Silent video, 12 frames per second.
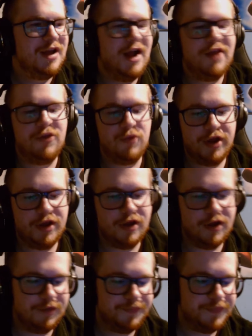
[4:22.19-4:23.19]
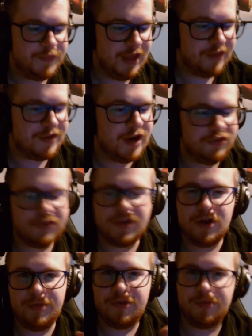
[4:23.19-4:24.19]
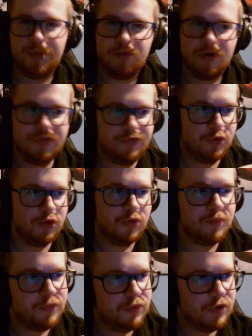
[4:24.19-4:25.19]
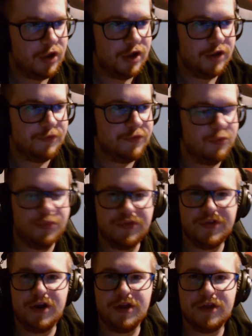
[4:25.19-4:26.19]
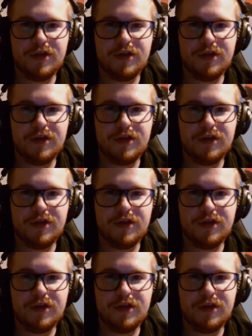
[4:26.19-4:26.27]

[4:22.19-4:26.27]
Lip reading: Either way, it's not just going to be speedruns for Supersonic